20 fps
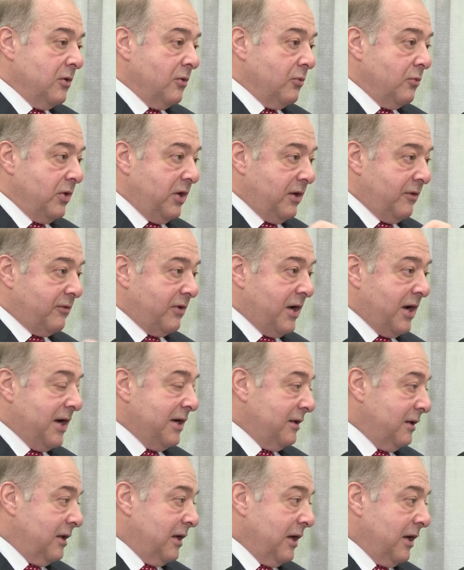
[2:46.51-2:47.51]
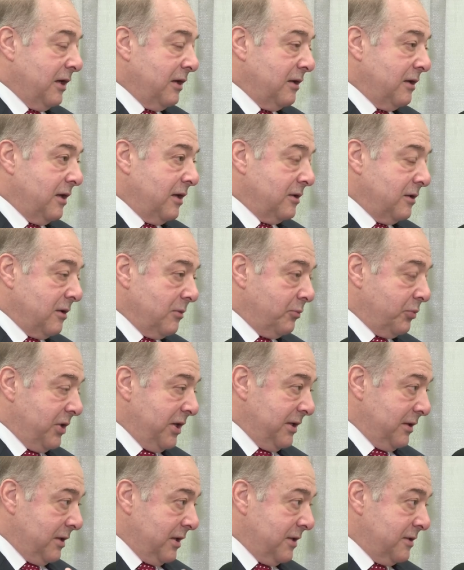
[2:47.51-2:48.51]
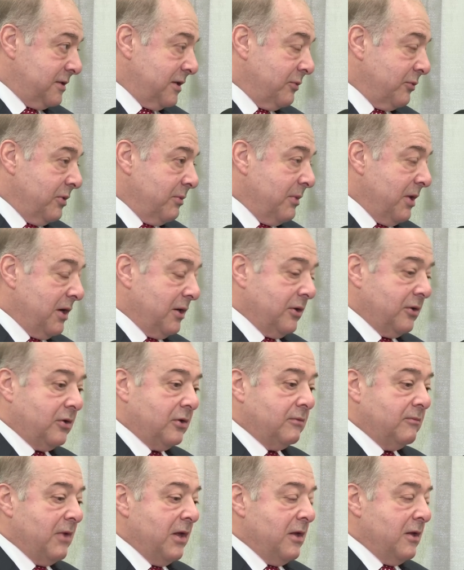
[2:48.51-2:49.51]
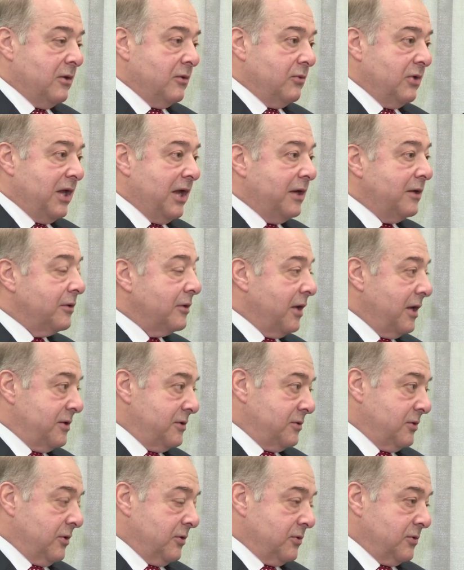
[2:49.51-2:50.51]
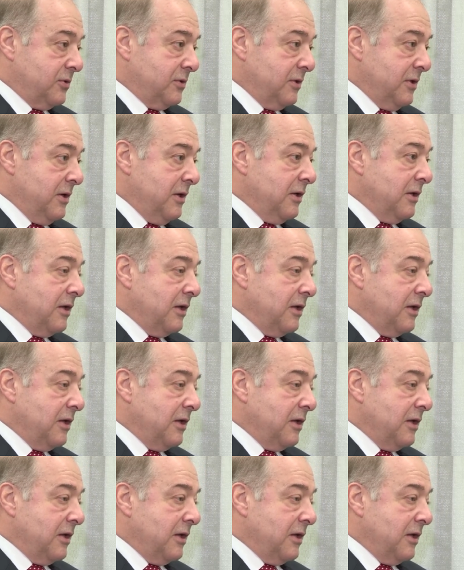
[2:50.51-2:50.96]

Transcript: We have a hotline and complaint lines that we monitor. We analyze those.